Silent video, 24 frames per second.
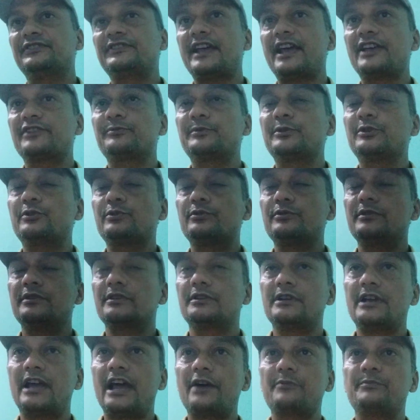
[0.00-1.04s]

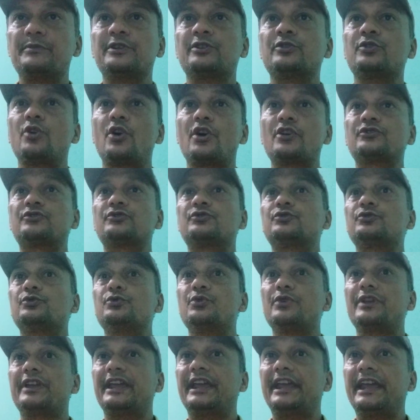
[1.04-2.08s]
have been caused
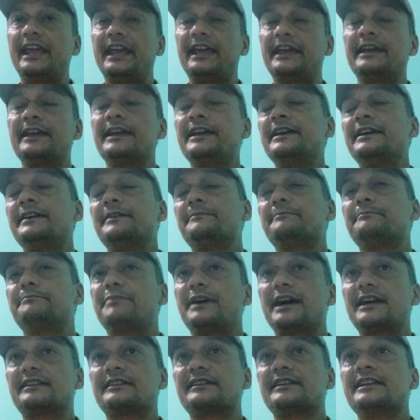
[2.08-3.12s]
to A,
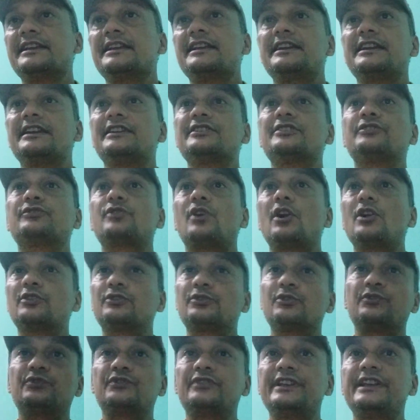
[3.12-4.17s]
but it is
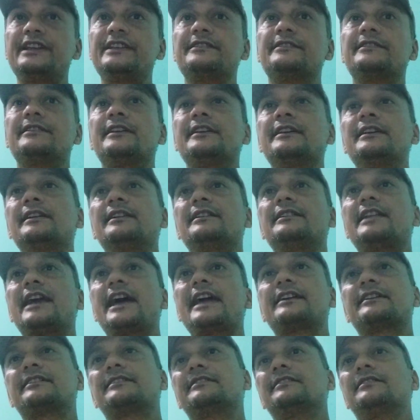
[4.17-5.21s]
also seen
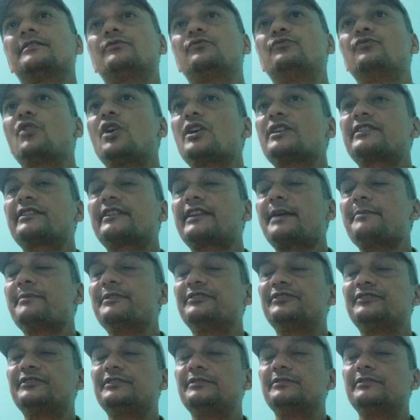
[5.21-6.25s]
like what
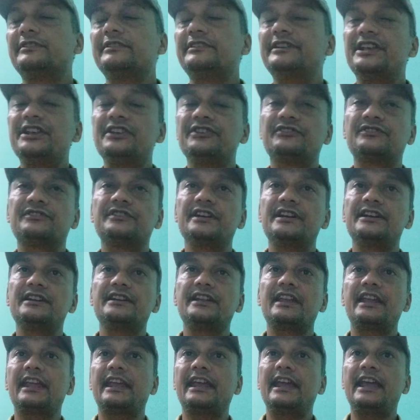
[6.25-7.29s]
remedies
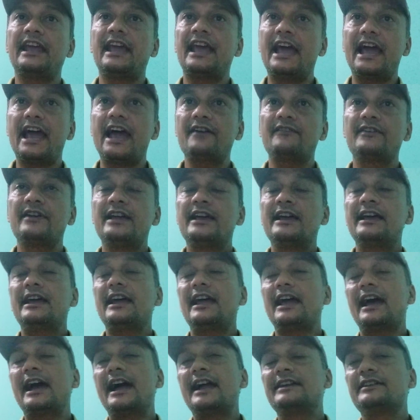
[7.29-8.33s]
did A have
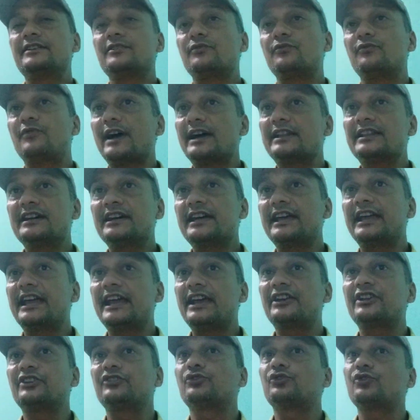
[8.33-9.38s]
and whether
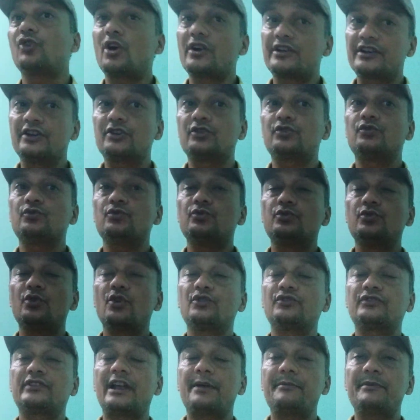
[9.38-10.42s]
A resorted to
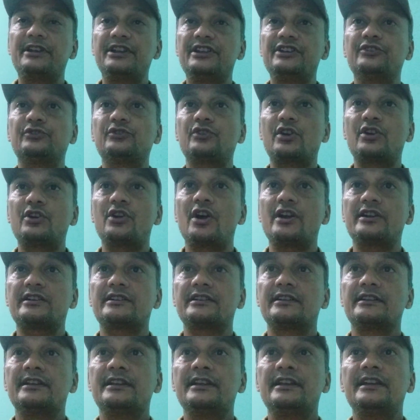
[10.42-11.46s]
those remedies or
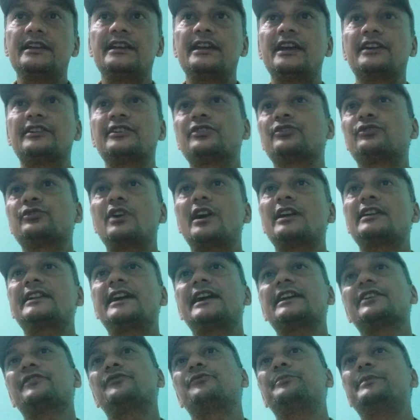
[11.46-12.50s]
not. It is not
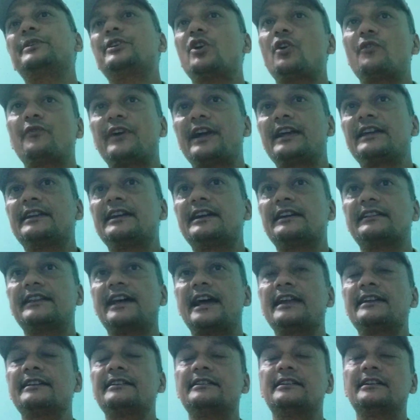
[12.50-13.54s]
that if B offended,
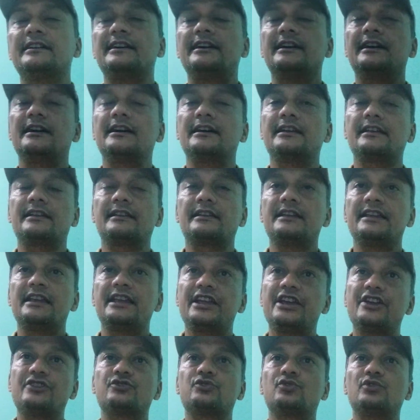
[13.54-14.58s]
then
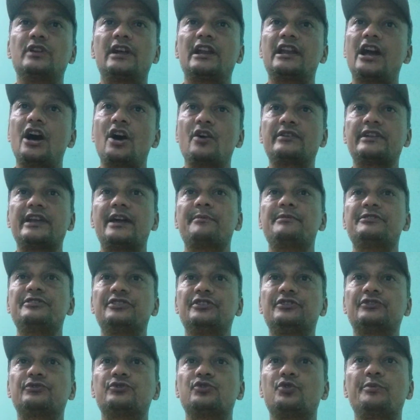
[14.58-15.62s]
A should allow
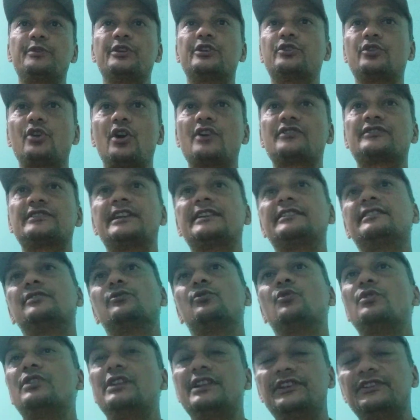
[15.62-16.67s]
damages to be caused and
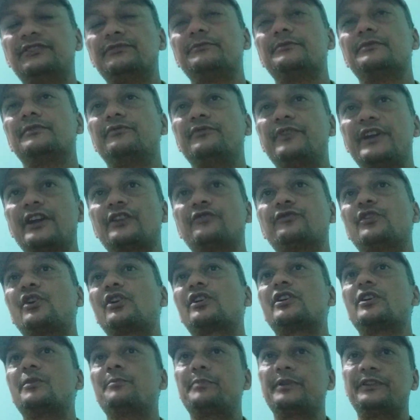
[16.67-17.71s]
only wait
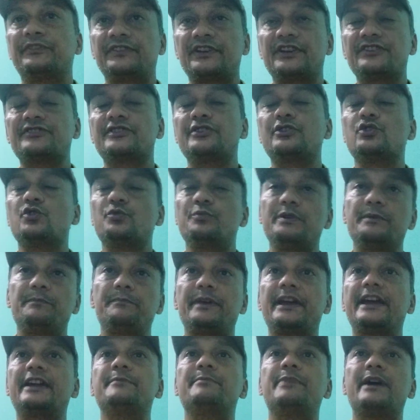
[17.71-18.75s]
for compensation to be
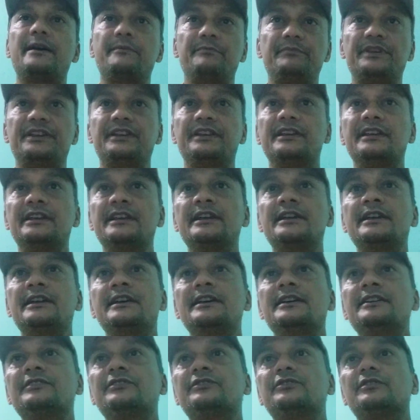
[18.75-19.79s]
paid by B.
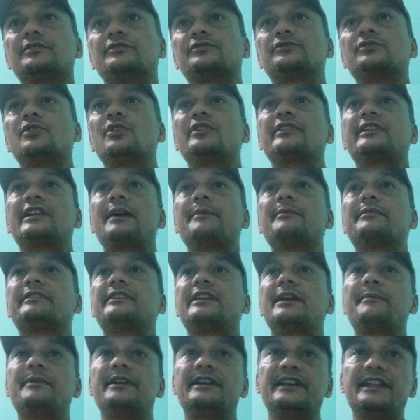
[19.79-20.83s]
So
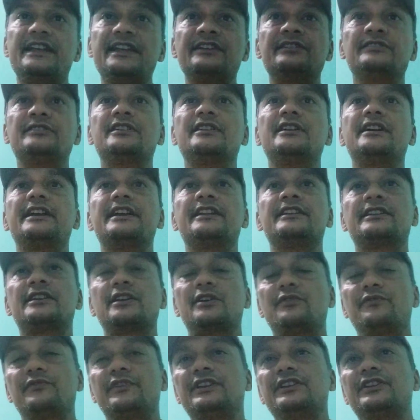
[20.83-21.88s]
remedying the
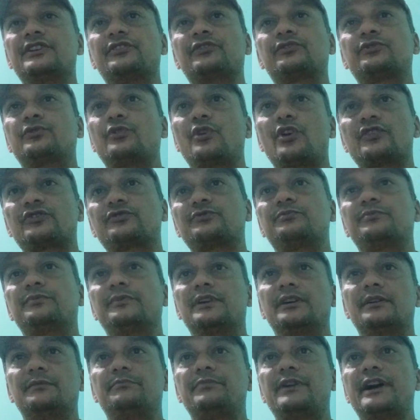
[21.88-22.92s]
inconvenience caused
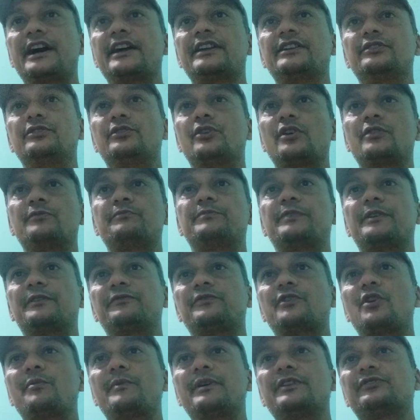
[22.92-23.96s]
by
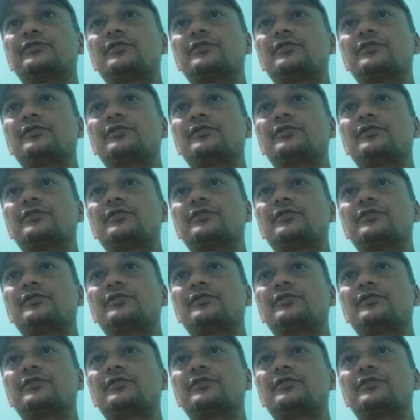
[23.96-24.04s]
non-performance